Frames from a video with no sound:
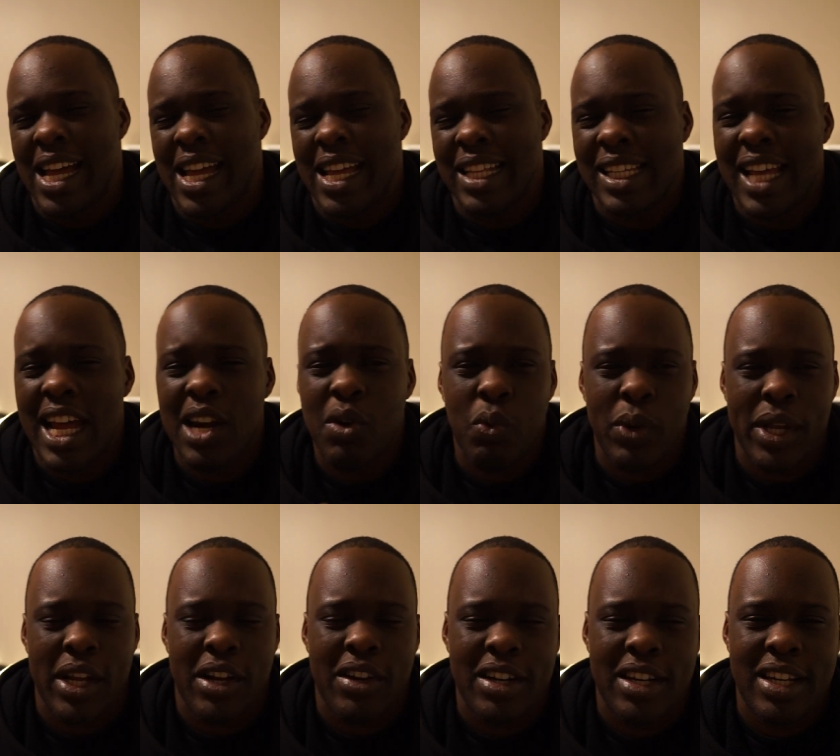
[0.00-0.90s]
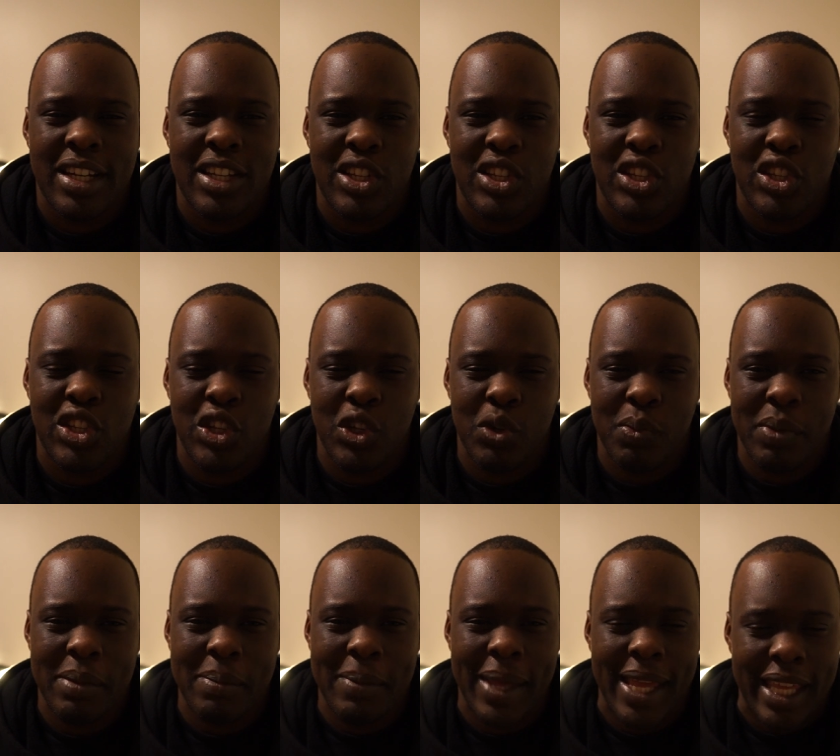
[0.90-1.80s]
it's kind of weird to
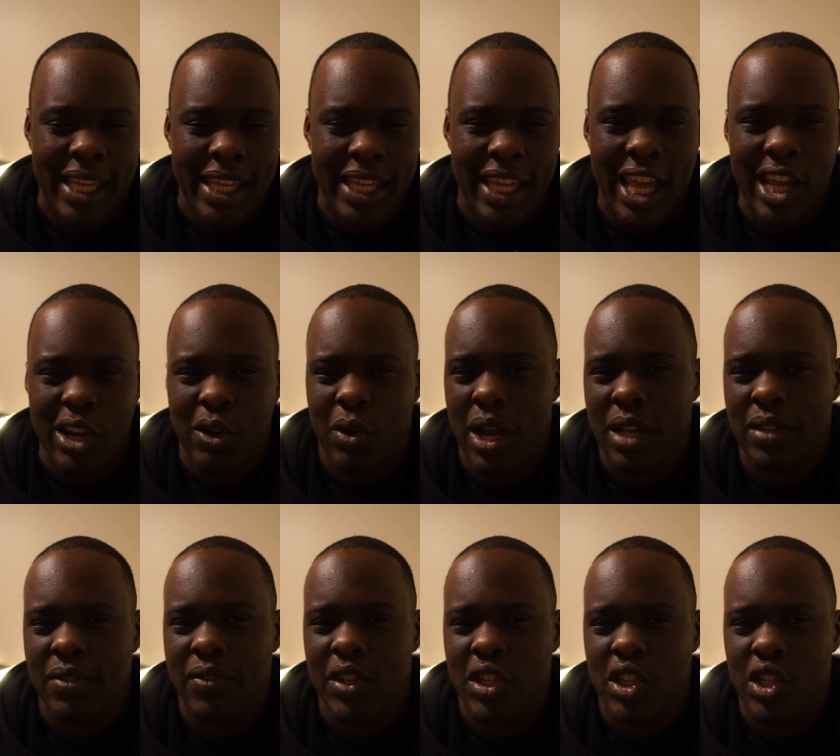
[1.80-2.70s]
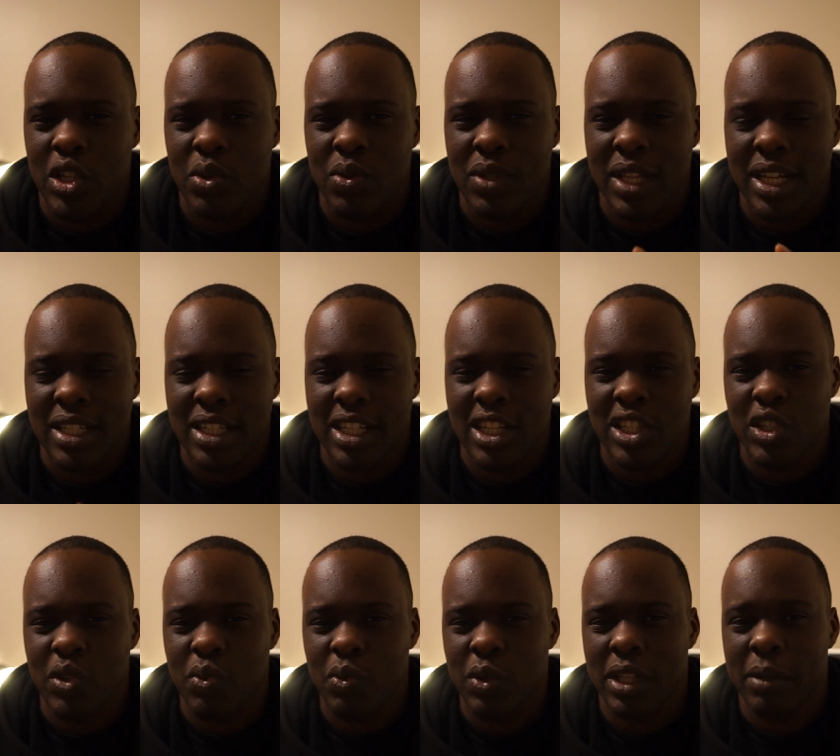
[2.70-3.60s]
be making a CrossFit shoe that
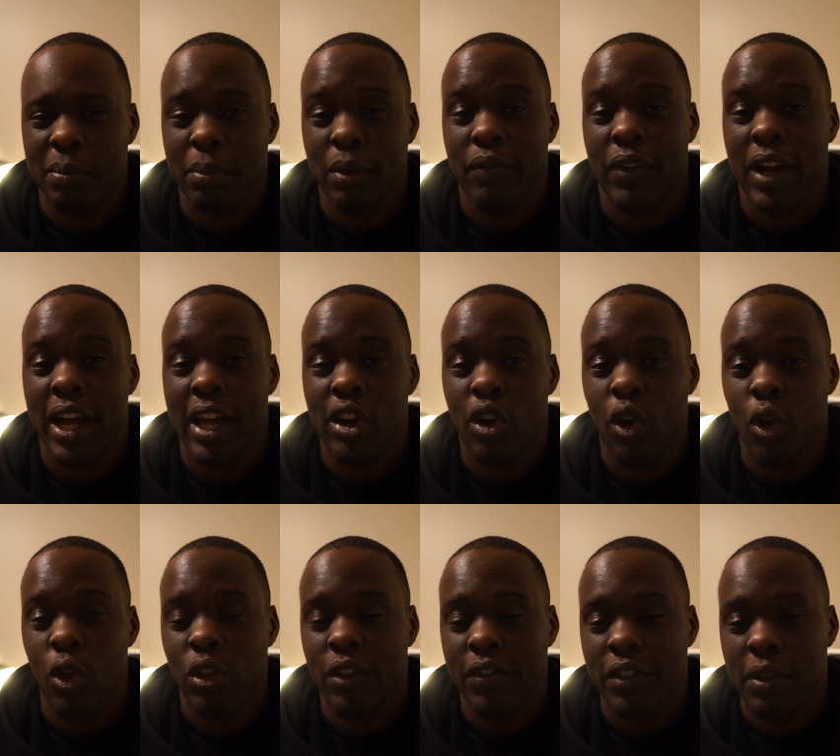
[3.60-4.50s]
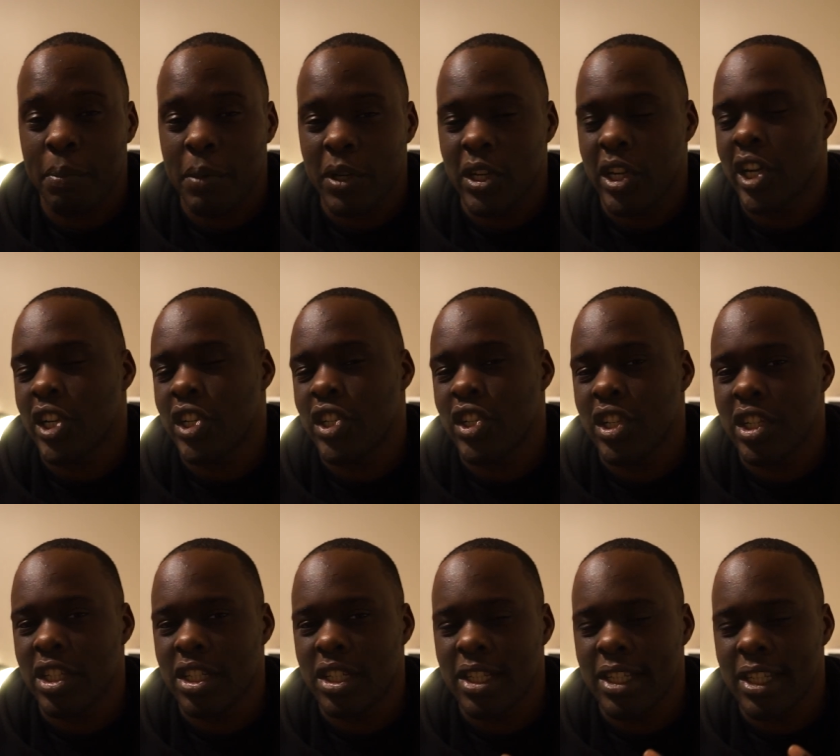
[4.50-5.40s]
doesn't really provide all of the
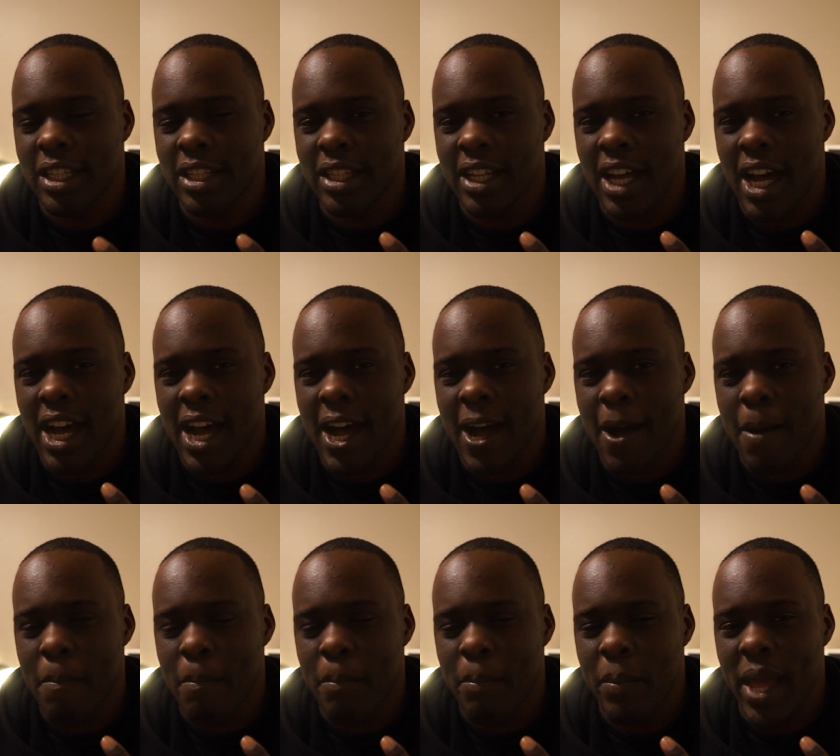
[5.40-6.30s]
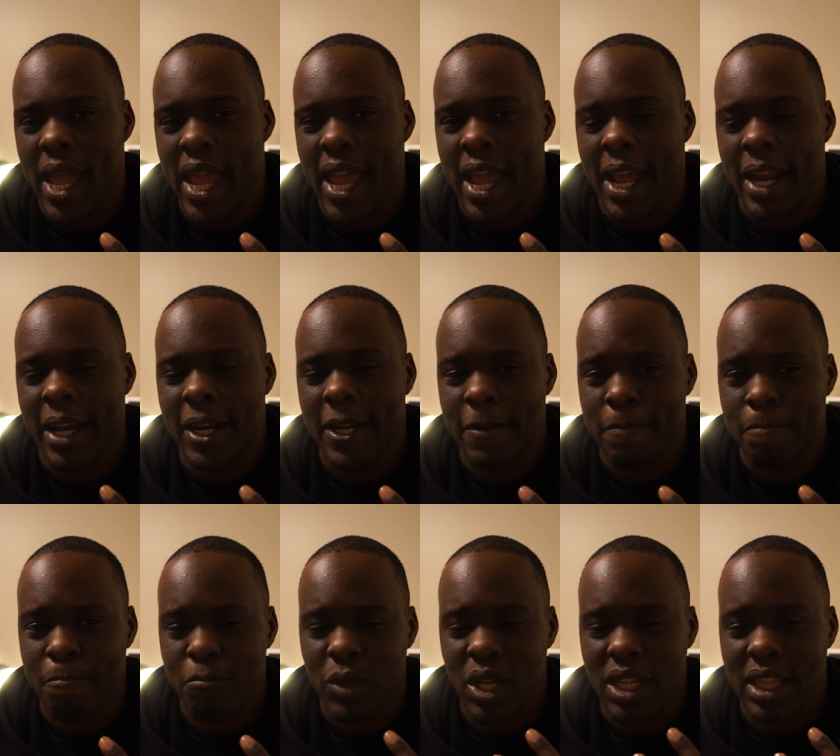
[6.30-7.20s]
protections um, and
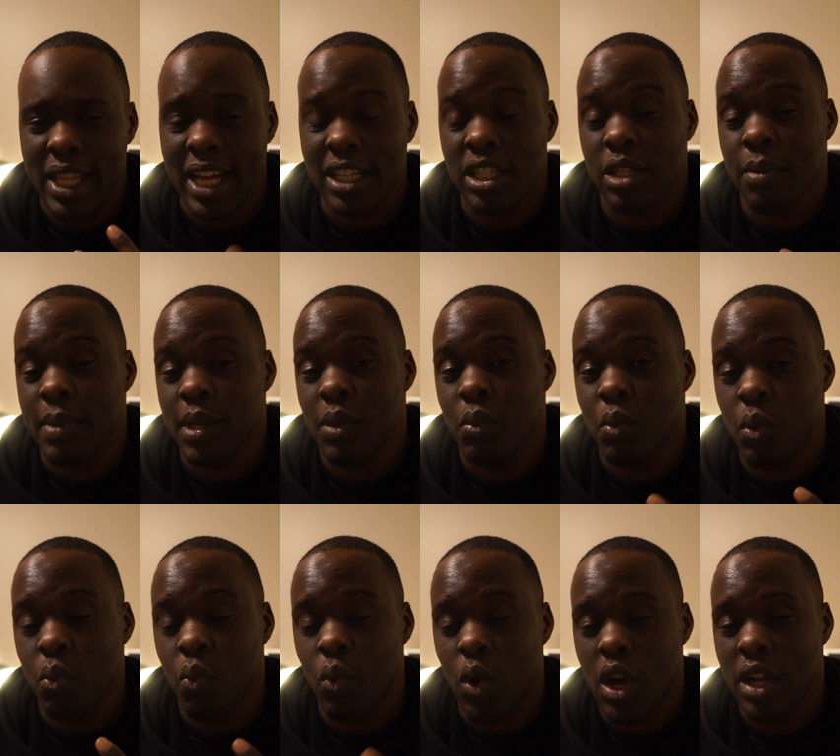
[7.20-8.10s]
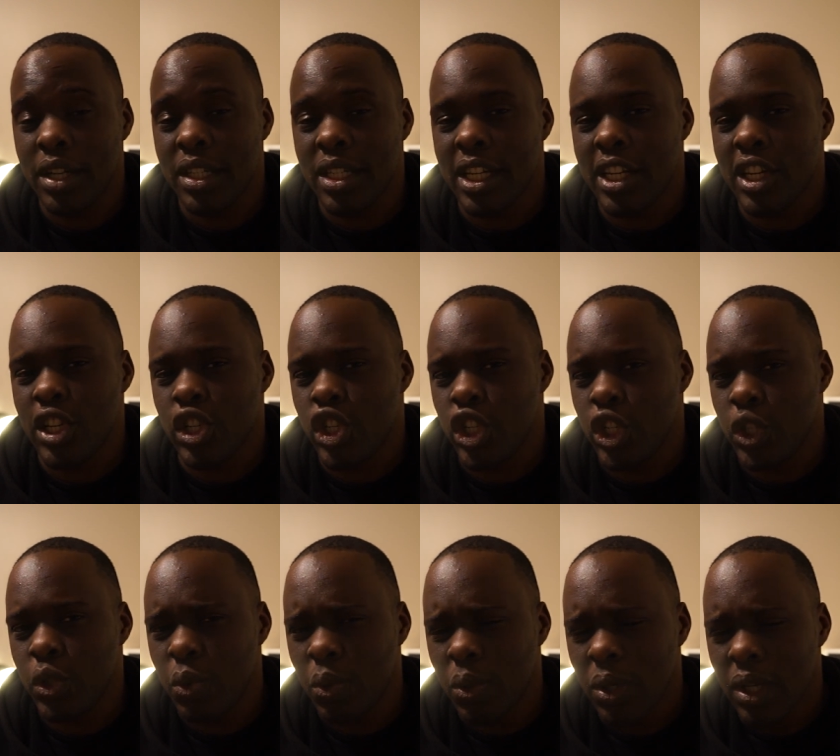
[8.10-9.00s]
that somebody would want in a
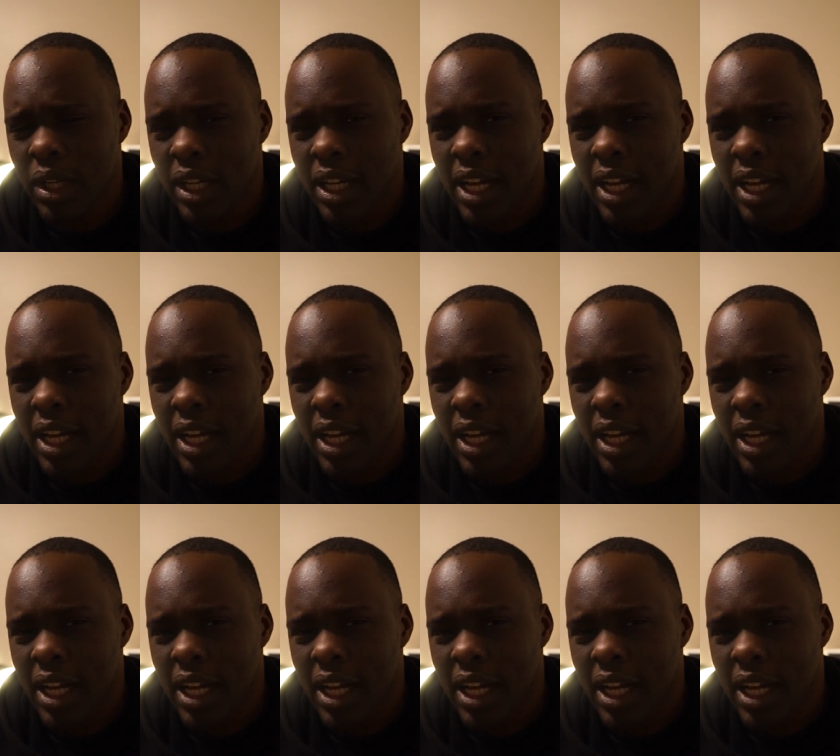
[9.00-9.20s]
shoe.